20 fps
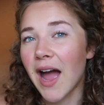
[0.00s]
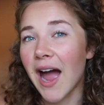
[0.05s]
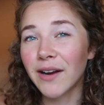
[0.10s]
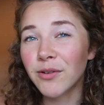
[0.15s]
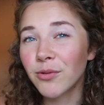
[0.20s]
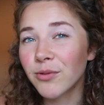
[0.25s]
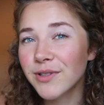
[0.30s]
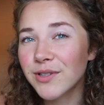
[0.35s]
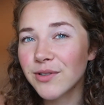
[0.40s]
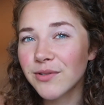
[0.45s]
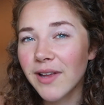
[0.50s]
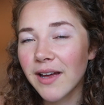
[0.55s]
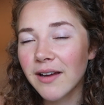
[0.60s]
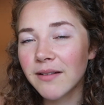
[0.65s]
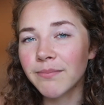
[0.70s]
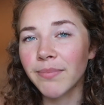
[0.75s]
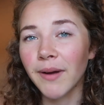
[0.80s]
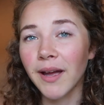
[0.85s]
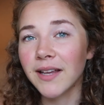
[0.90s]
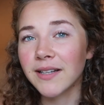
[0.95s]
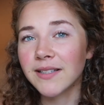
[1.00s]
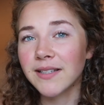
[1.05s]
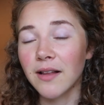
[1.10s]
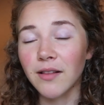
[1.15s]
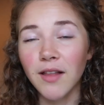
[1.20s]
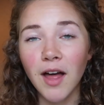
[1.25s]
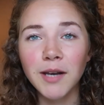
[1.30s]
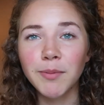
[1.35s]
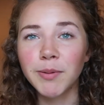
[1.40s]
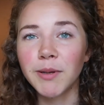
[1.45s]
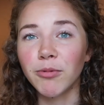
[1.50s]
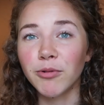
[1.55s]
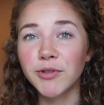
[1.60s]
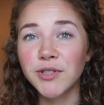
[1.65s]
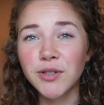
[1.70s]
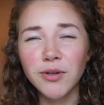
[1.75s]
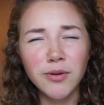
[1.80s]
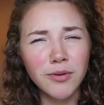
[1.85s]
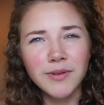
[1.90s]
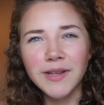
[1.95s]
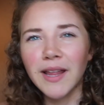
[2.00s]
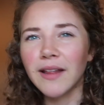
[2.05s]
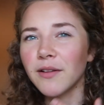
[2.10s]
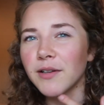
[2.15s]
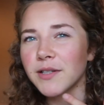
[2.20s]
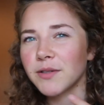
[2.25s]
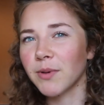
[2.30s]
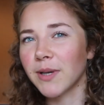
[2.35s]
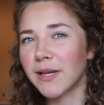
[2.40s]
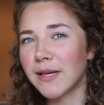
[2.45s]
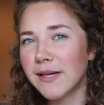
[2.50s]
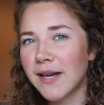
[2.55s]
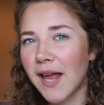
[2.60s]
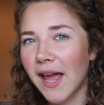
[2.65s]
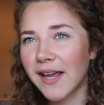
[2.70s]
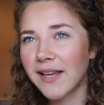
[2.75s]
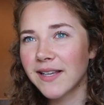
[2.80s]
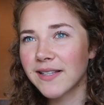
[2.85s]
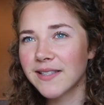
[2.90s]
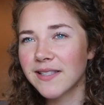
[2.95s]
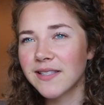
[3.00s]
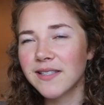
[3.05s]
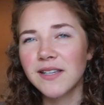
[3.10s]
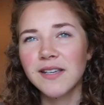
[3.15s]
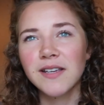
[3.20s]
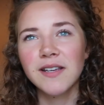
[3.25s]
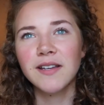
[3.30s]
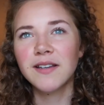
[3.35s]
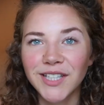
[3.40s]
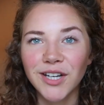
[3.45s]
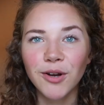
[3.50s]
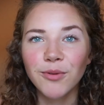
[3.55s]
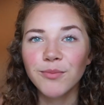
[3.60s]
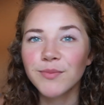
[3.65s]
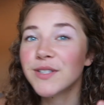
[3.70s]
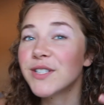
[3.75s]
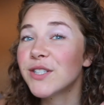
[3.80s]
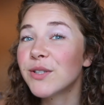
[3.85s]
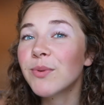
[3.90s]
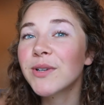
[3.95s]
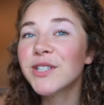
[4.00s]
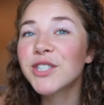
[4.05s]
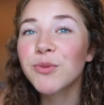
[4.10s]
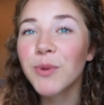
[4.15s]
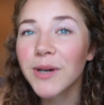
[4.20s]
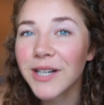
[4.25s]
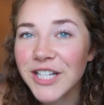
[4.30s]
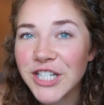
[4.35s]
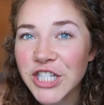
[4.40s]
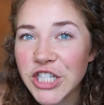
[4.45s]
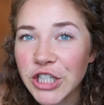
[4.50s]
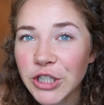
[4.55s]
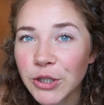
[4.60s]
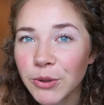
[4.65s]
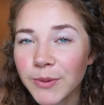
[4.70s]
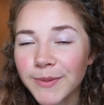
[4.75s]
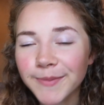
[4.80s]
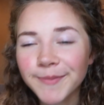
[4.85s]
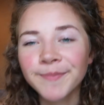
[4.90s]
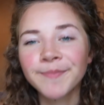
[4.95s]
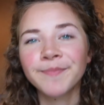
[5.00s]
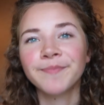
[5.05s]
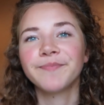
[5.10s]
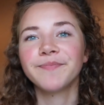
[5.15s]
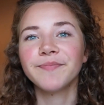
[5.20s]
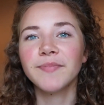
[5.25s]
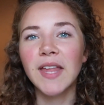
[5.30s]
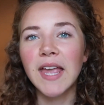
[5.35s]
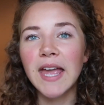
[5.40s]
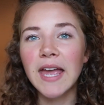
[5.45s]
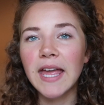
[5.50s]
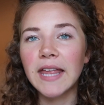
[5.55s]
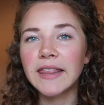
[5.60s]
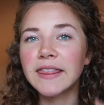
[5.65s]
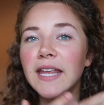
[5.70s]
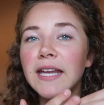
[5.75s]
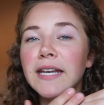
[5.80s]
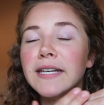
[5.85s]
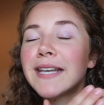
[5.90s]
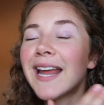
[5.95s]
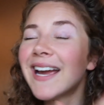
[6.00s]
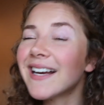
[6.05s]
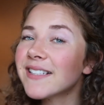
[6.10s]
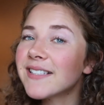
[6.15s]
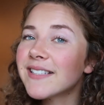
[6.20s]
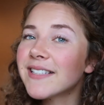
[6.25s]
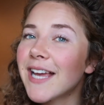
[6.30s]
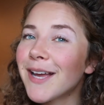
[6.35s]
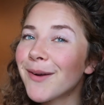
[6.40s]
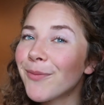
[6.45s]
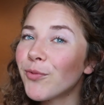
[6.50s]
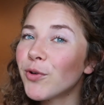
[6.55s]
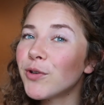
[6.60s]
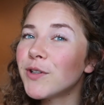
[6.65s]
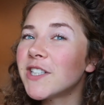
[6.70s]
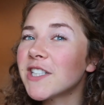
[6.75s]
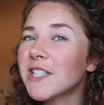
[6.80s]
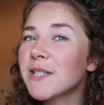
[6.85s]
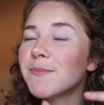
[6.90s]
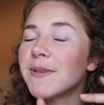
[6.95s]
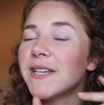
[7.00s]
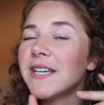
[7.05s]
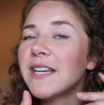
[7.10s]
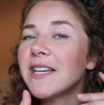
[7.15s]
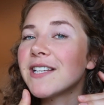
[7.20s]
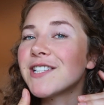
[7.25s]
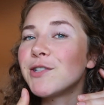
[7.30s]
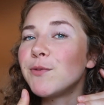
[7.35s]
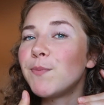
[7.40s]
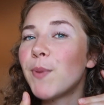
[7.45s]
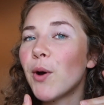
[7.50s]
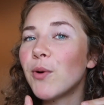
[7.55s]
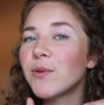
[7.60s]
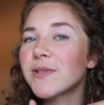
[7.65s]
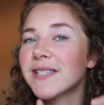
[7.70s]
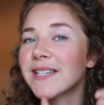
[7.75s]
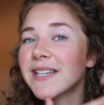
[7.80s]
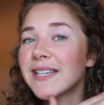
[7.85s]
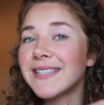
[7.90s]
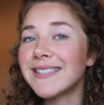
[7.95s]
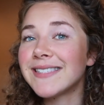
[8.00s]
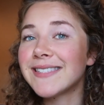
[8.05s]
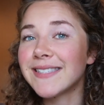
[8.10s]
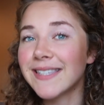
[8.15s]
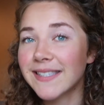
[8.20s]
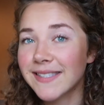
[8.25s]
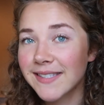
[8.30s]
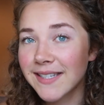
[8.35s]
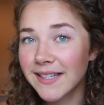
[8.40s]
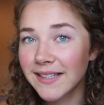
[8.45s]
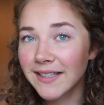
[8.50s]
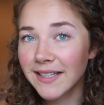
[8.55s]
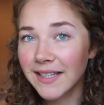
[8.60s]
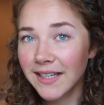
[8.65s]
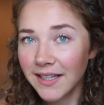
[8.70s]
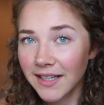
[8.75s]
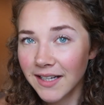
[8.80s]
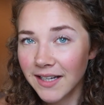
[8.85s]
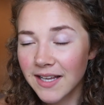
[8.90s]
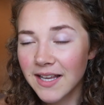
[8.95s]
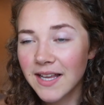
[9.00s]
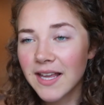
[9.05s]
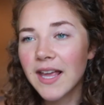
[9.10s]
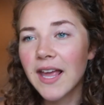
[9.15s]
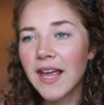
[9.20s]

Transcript: I don't do that, but a lot of people do, and that looks really nice. You know, do what you want to do. The next tip would just be to post consistently,